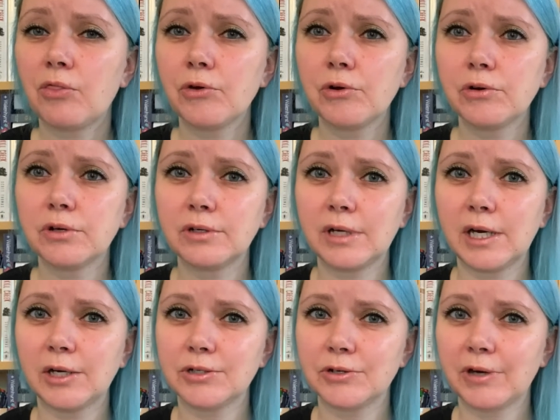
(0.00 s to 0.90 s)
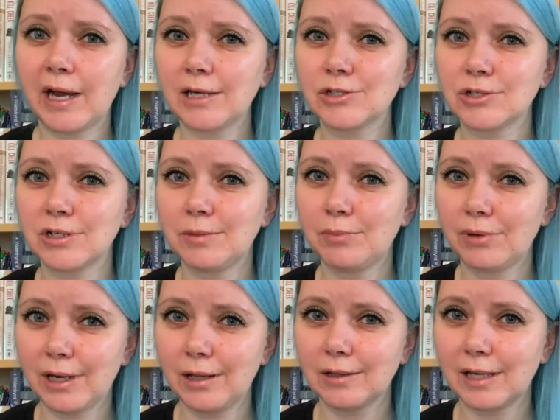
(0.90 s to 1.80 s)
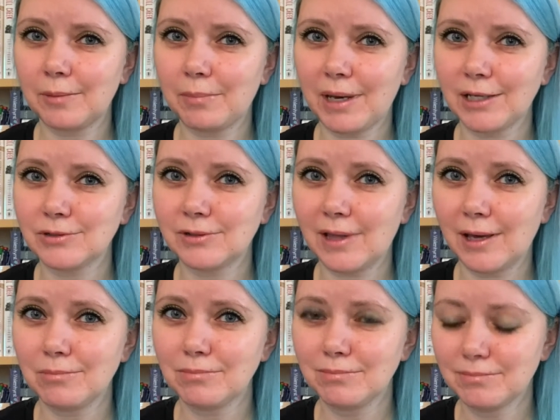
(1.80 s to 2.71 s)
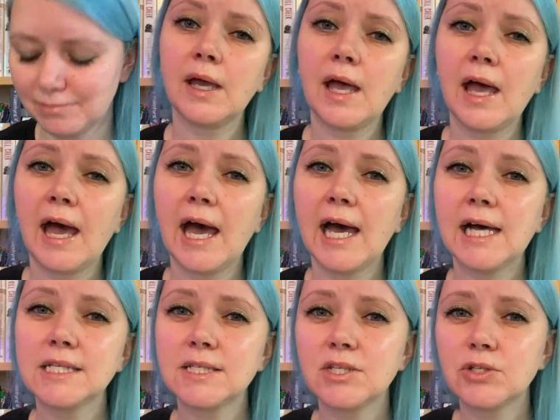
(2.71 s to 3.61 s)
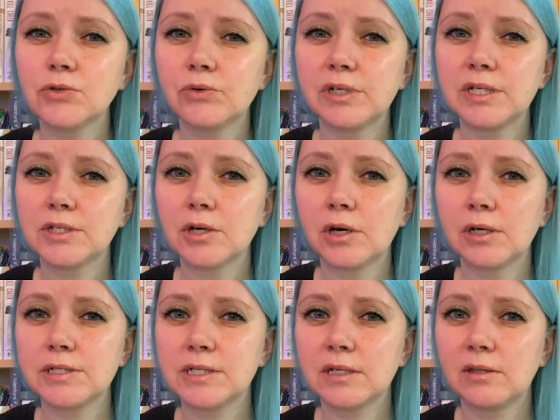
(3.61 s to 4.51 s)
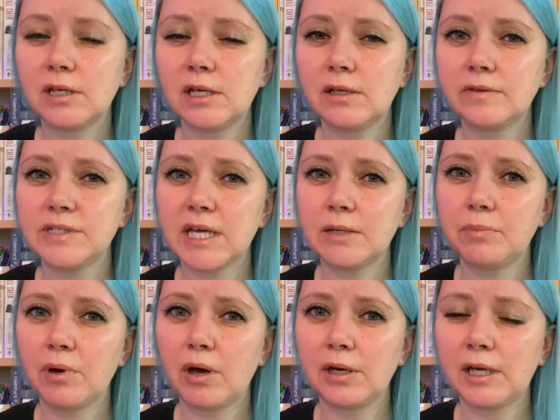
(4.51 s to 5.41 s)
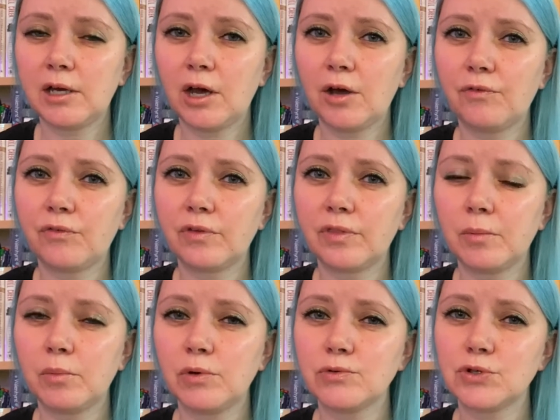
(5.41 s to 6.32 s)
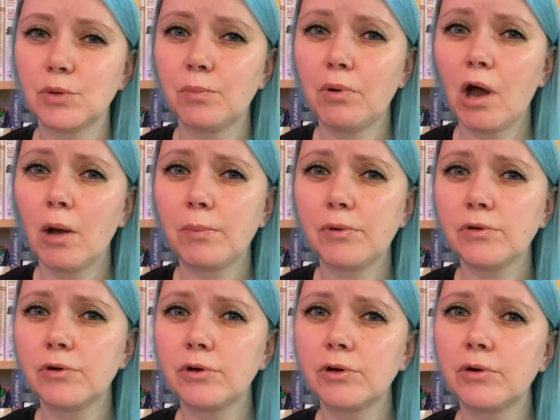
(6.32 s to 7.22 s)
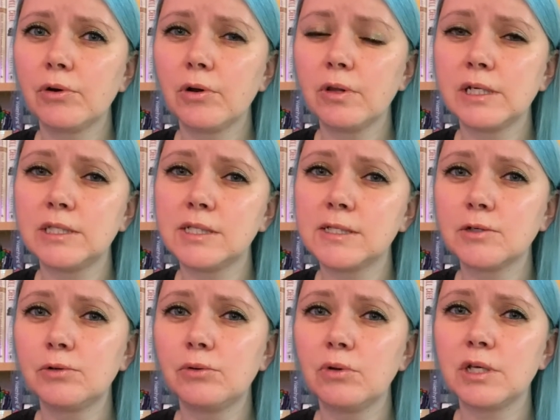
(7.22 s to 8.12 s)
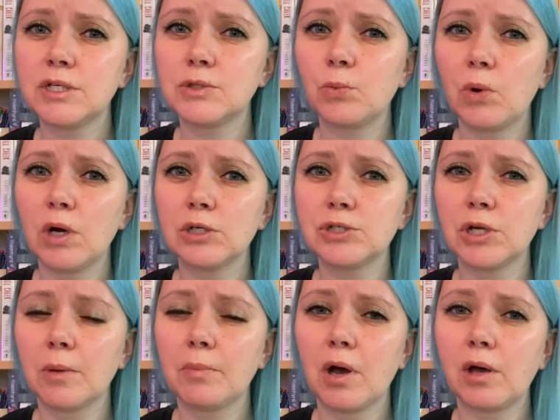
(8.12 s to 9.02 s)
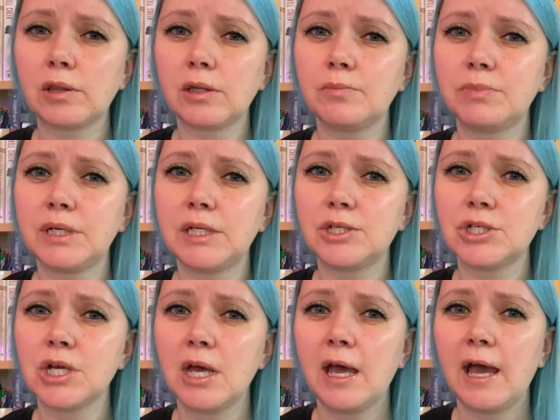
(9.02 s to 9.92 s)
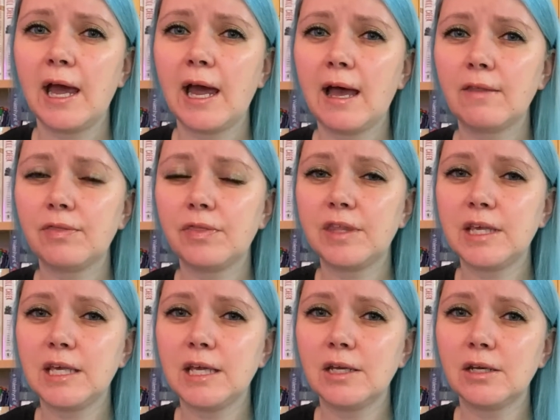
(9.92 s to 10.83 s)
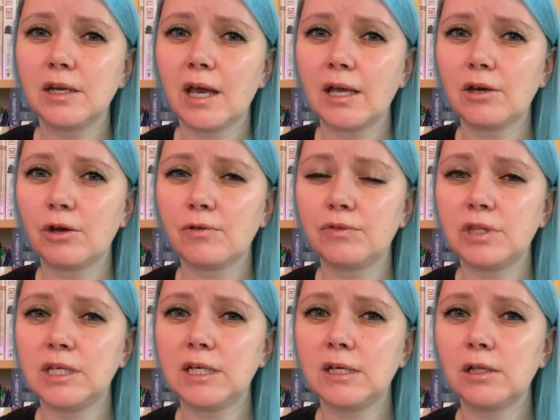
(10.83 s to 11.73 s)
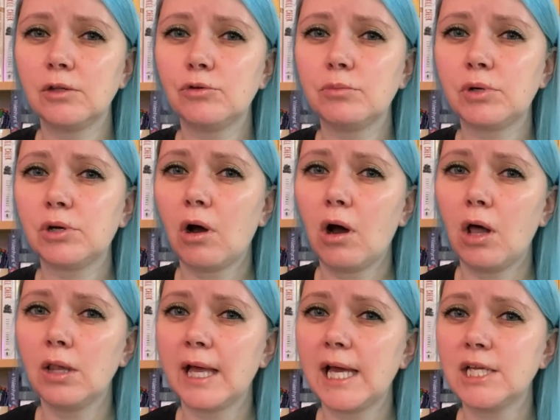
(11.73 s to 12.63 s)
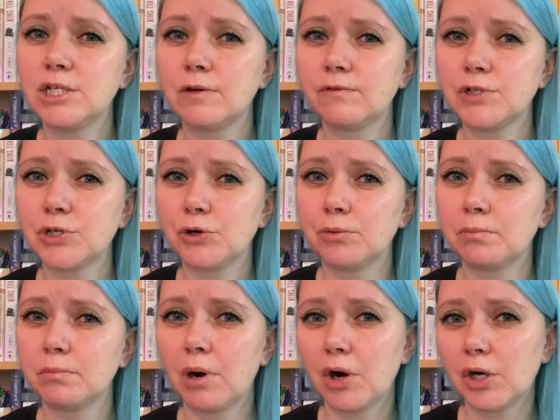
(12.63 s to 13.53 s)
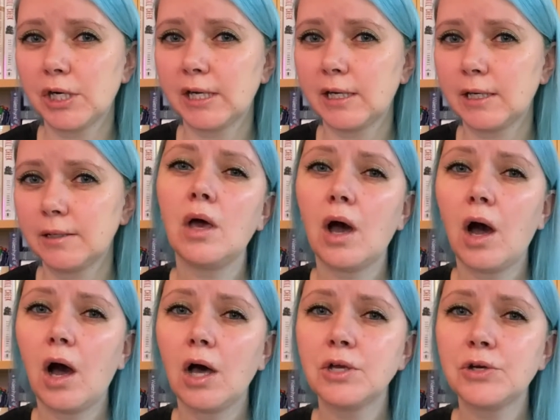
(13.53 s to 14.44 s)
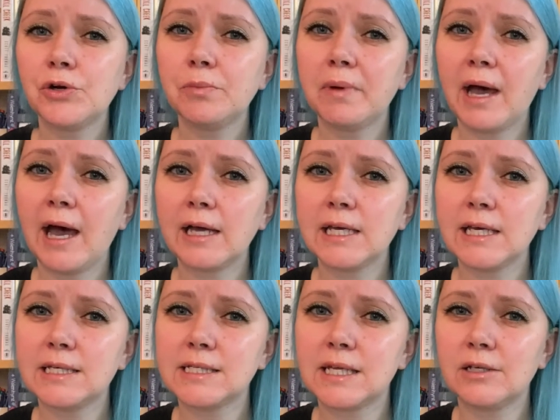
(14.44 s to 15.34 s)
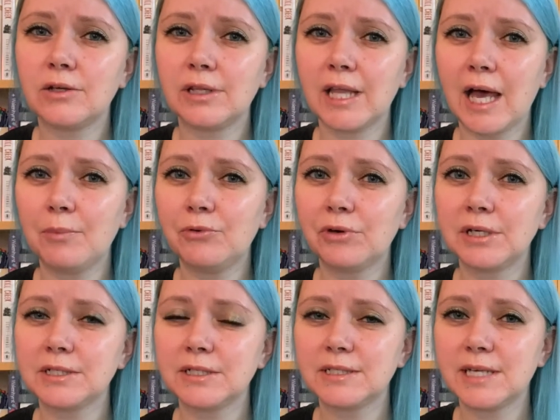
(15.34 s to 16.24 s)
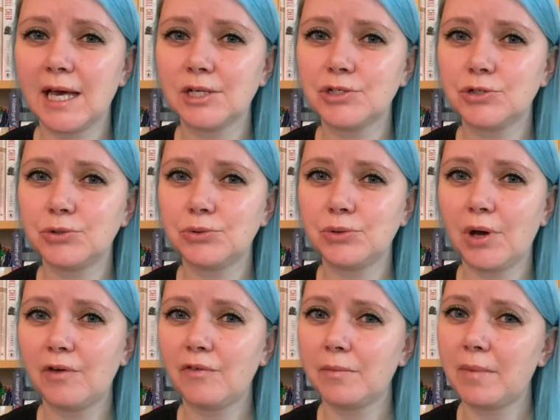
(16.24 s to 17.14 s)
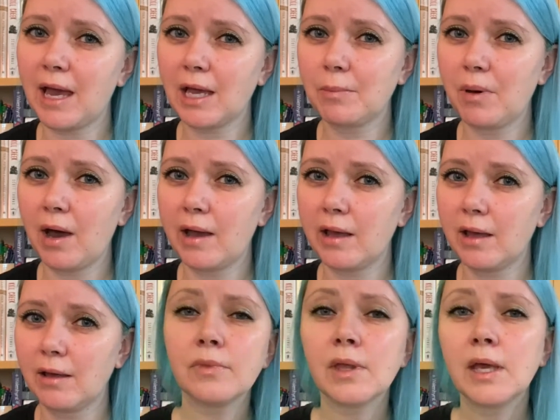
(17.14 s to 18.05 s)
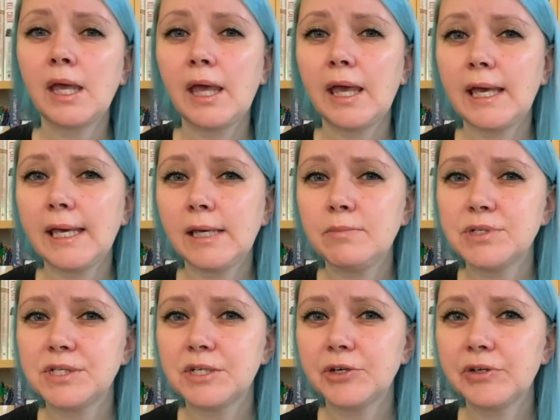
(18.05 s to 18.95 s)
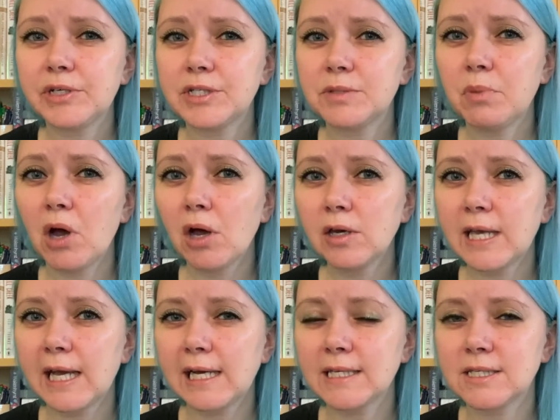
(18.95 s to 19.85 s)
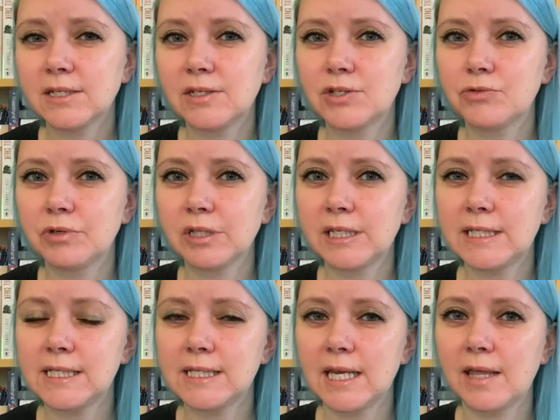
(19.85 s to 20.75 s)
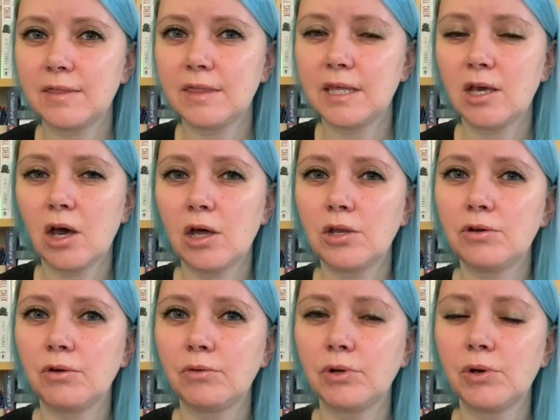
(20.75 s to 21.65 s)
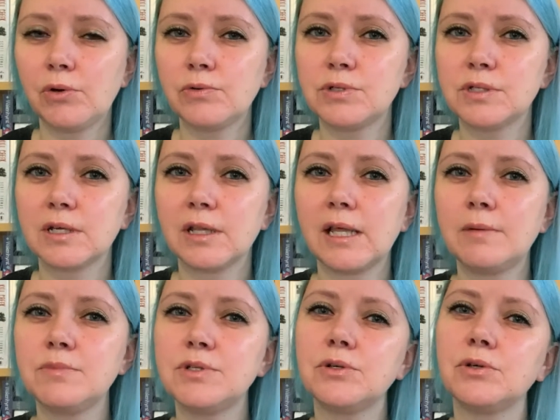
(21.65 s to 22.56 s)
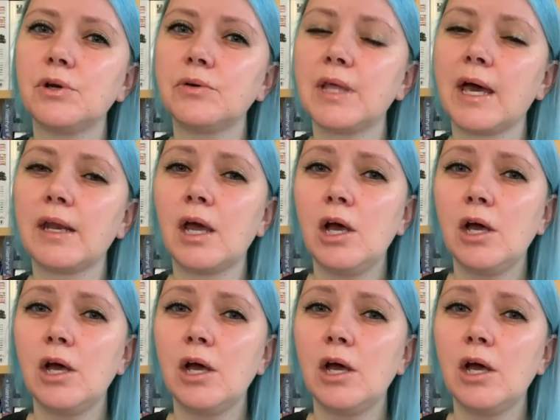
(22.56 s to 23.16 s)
third narrator actually, but I'll get back to that. As the story starts, the dead body of the most popular girl in school is washed up on the beach at the night of the Illumin Hall end-of-term party. On her back is an elaborate tattoo of a magpie. A mysterious podcast is released, and the unknown host claims to know that